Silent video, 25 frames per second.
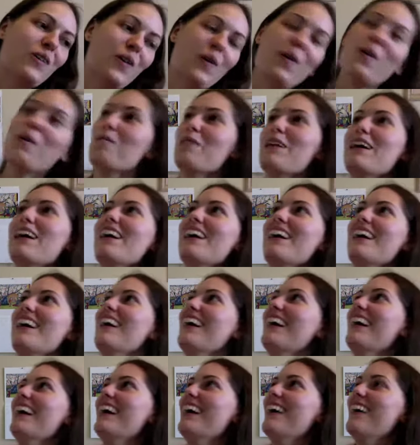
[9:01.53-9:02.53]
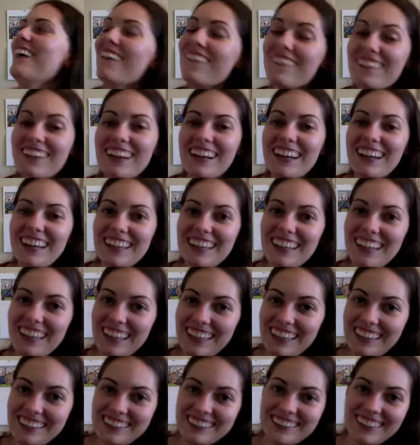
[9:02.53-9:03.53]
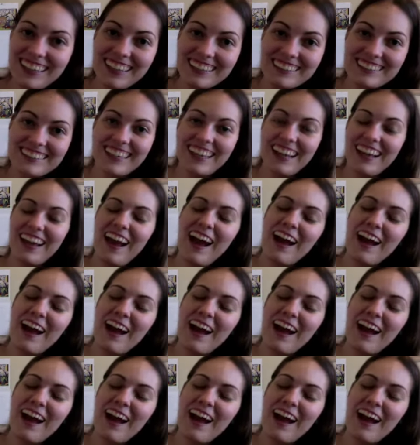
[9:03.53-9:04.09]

Oh my! Hokage Sasuke!